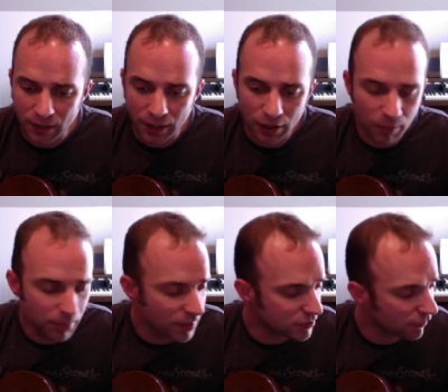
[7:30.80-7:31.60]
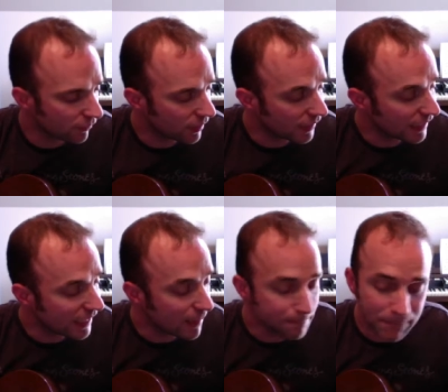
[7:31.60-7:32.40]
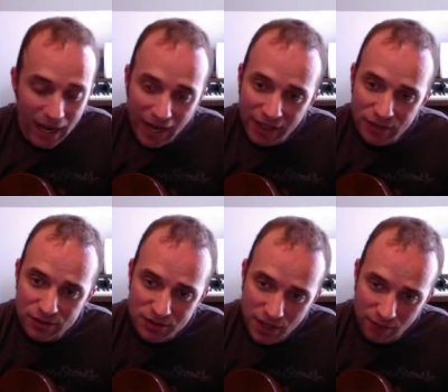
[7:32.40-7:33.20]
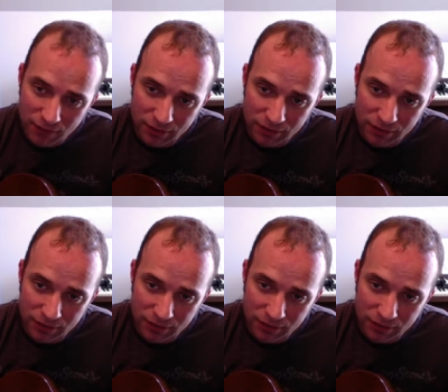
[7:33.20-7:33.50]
an arpeggio for an E minor 7,